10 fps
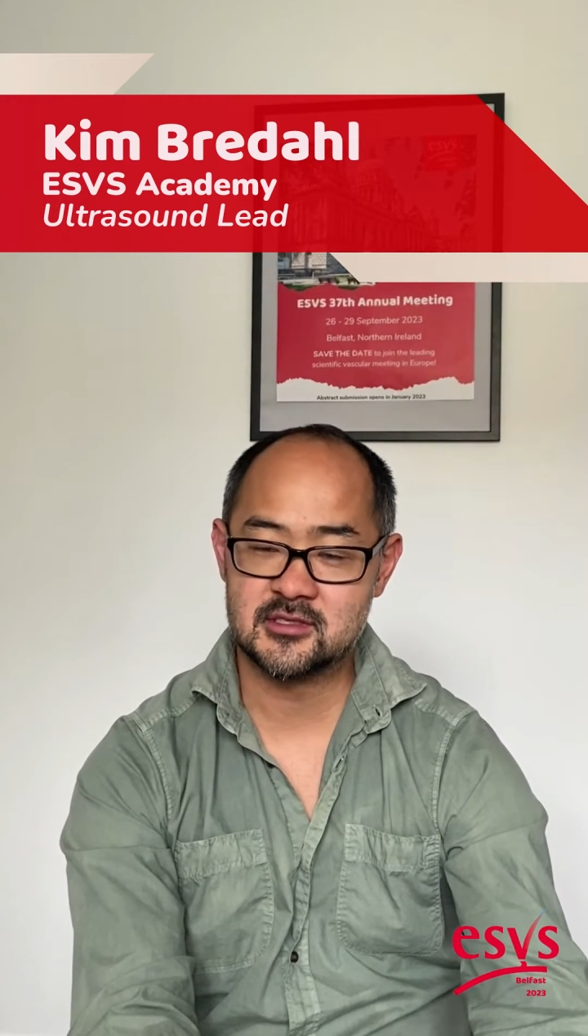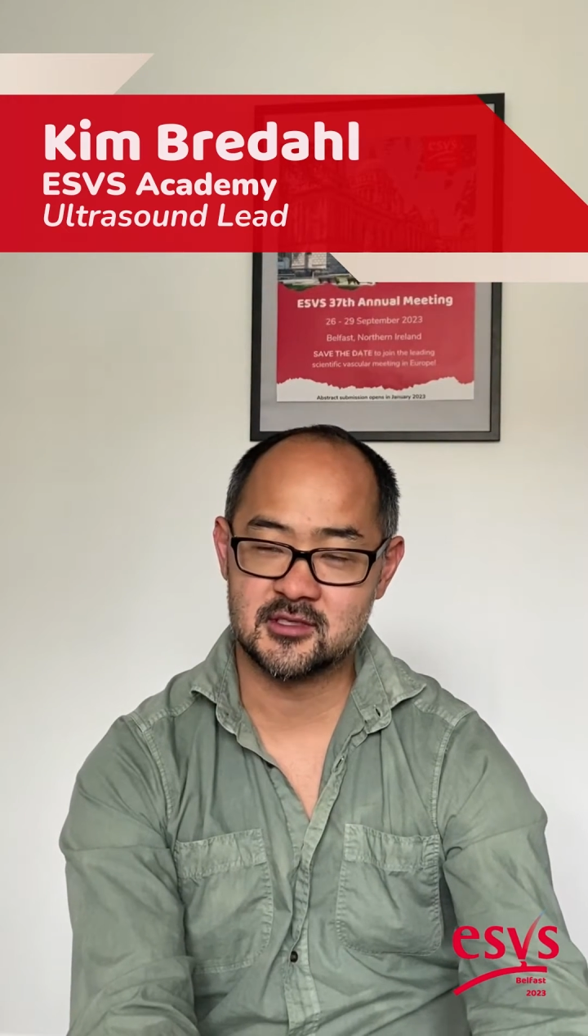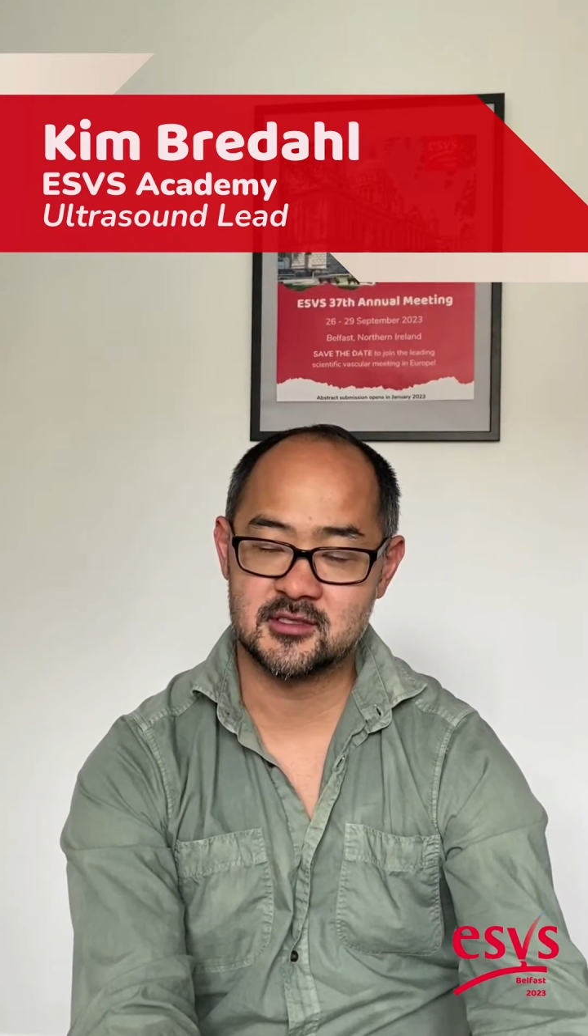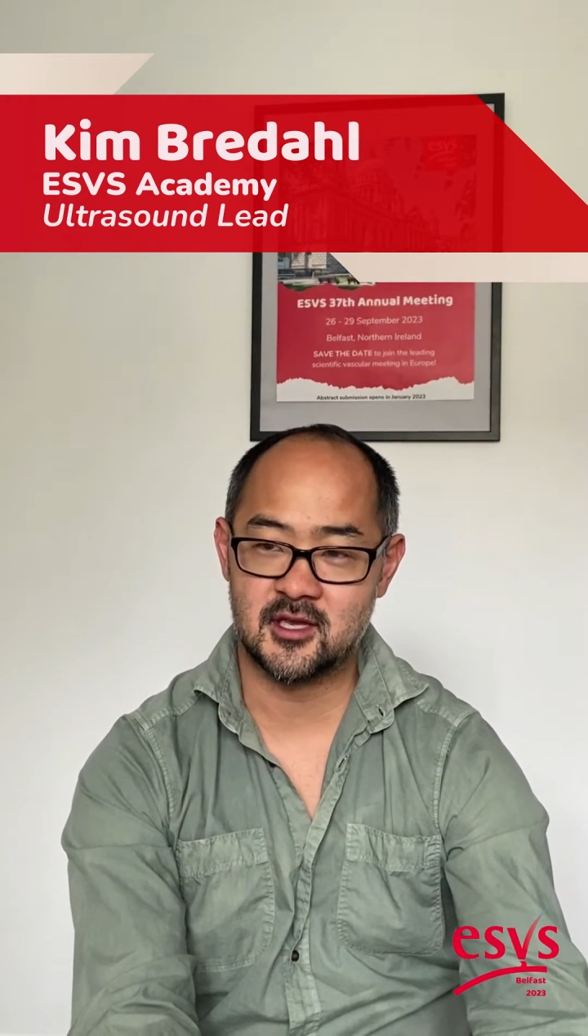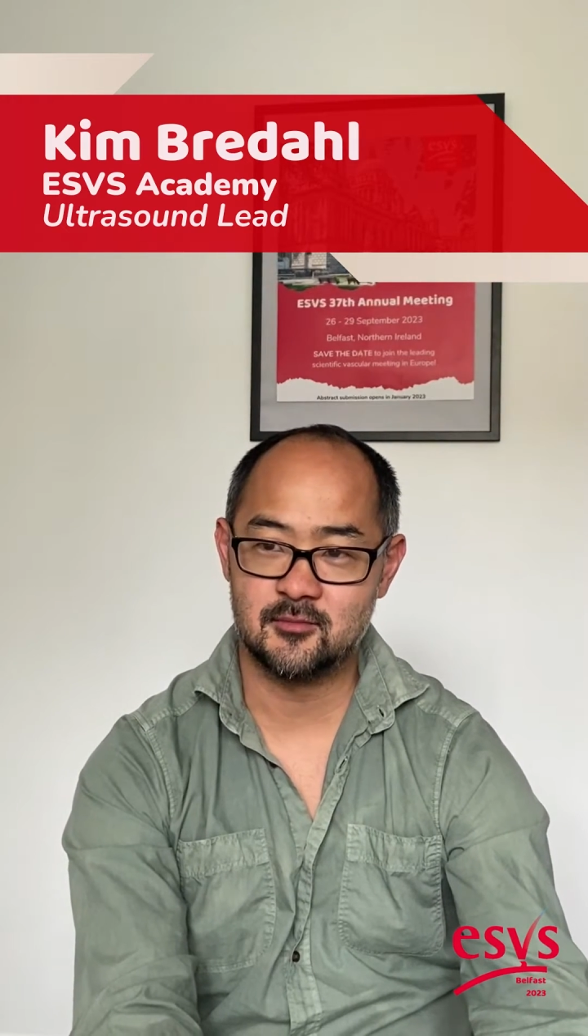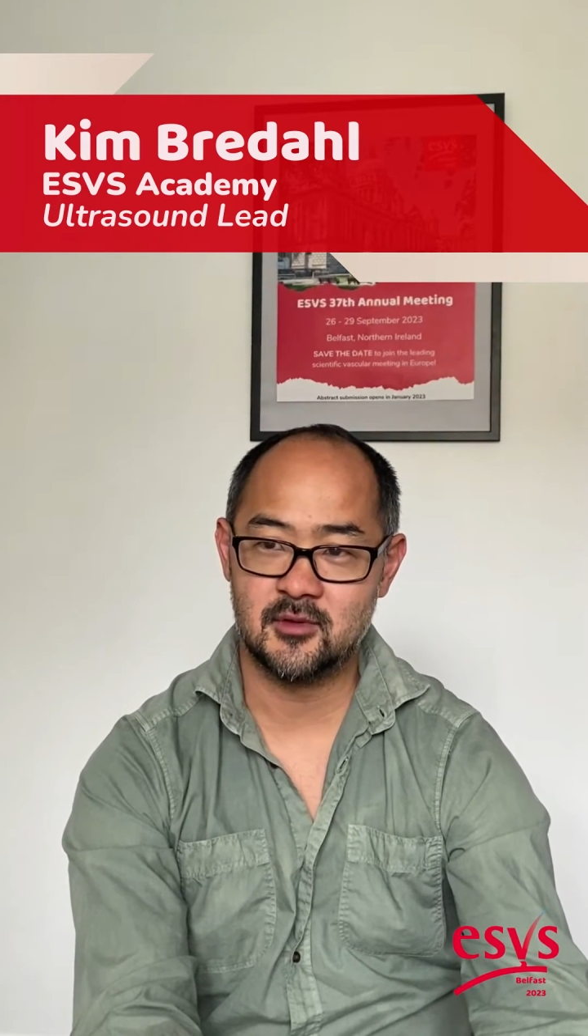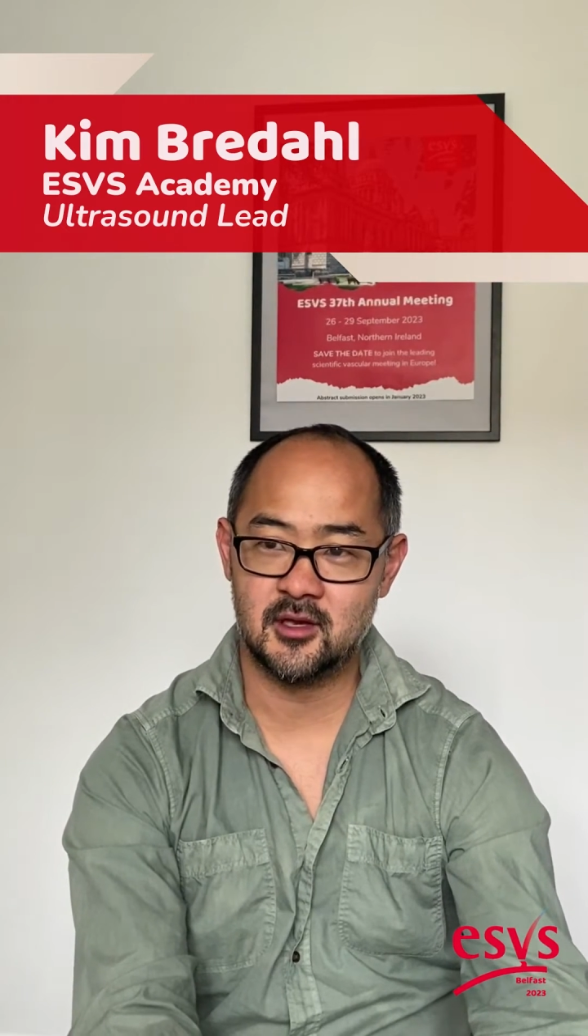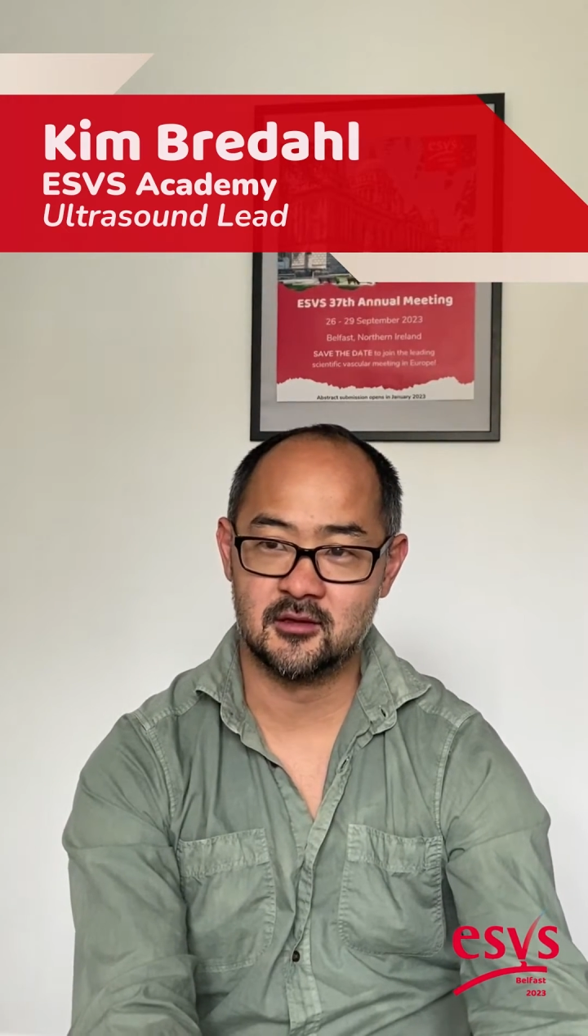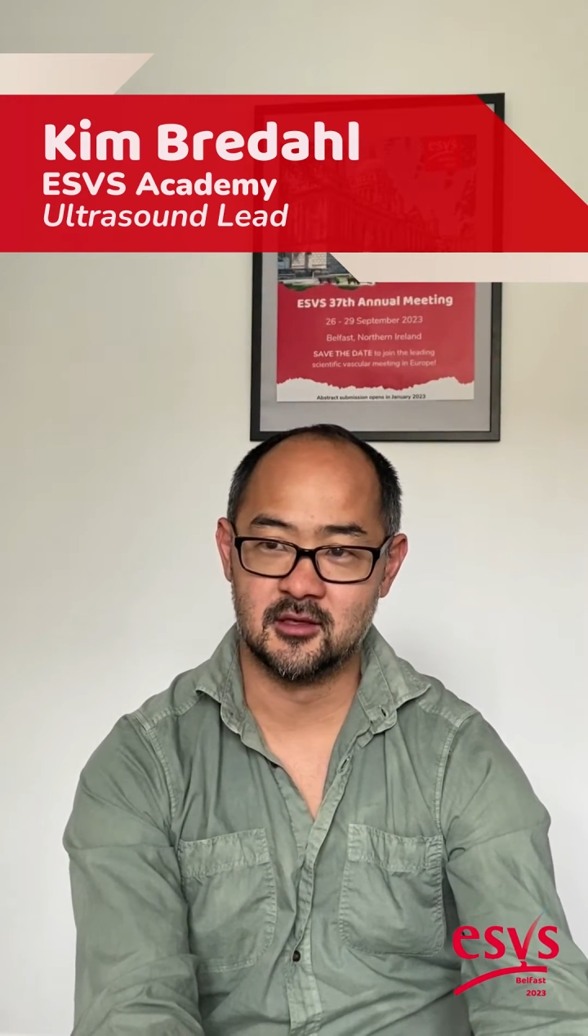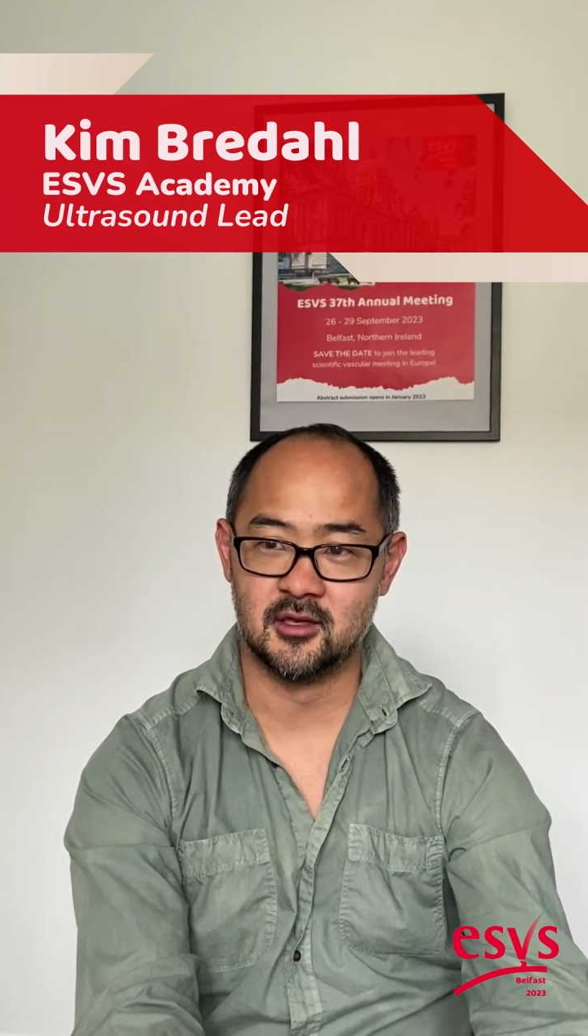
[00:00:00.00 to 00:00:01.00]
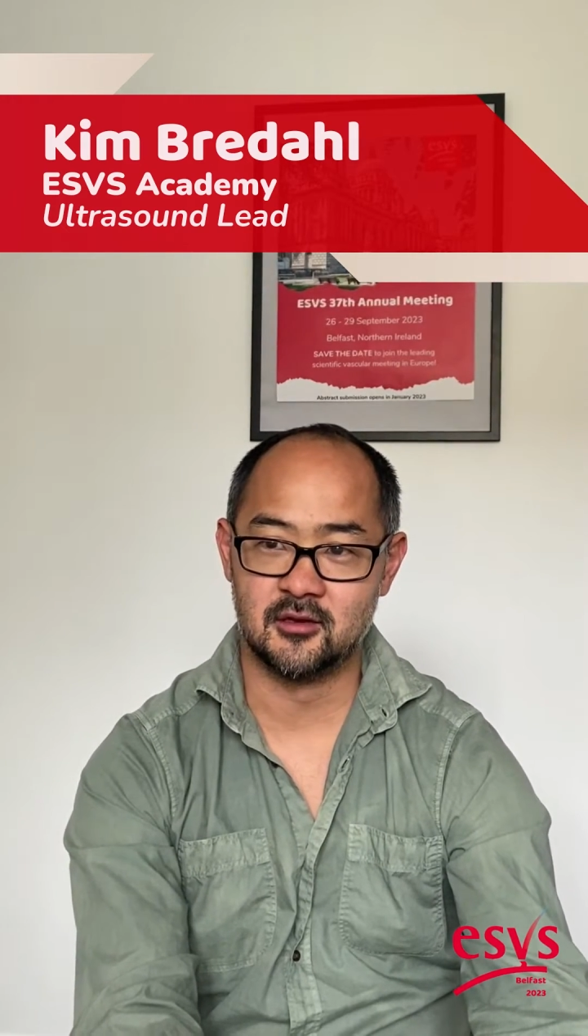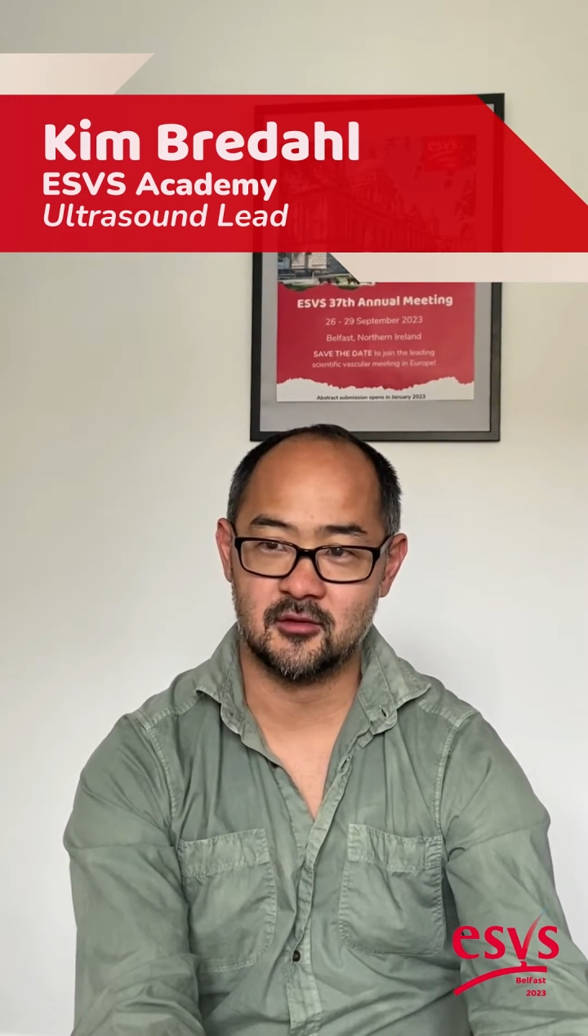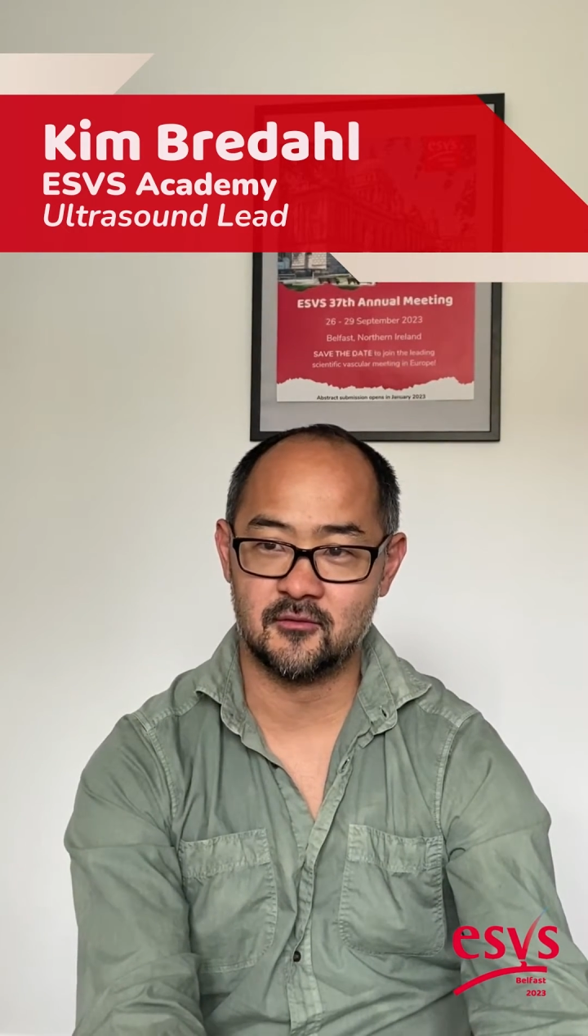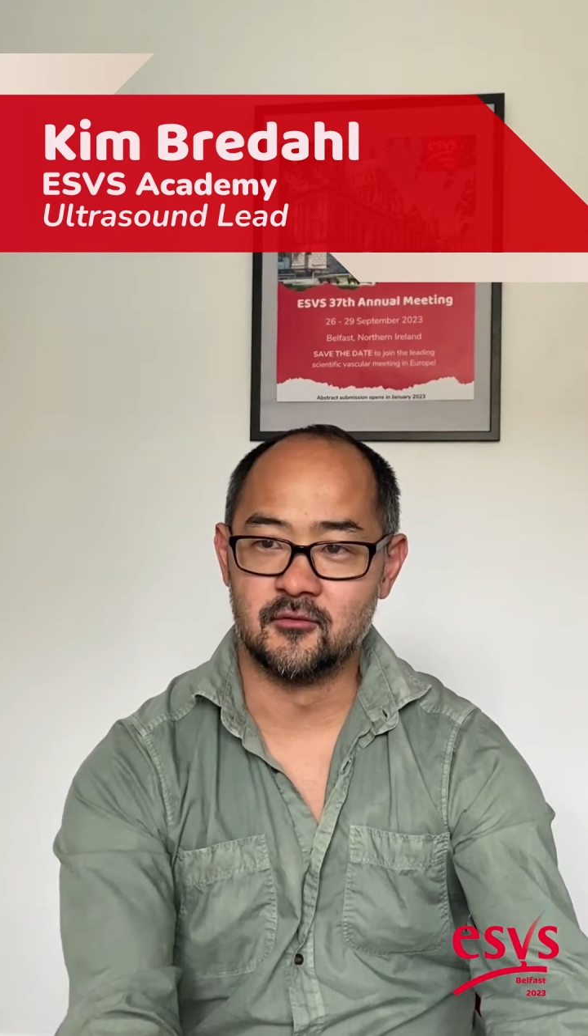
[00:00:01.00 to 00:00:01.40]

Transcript: exam at the end of